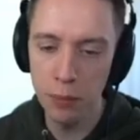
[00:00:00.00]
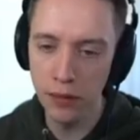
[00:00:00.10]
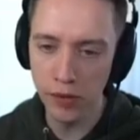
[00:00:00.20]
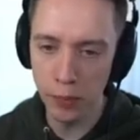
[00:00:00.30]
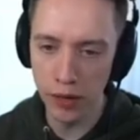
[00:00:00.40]

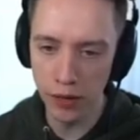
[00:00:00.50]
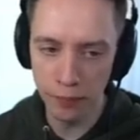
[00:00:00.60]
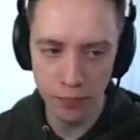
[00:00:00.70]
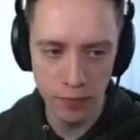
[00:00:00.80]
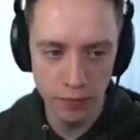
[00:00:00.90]
PvP.
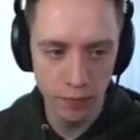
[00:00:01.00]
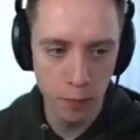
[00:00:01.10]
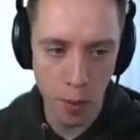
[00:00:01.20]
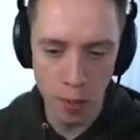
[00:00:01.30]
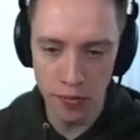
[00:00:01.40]

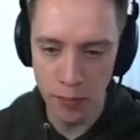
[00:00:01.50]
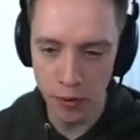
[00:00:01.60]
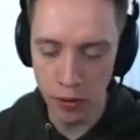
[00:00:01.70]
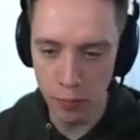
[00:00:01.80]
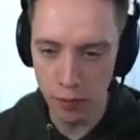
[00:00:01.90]
Pope v
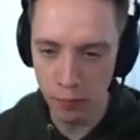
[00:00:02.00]
Pope.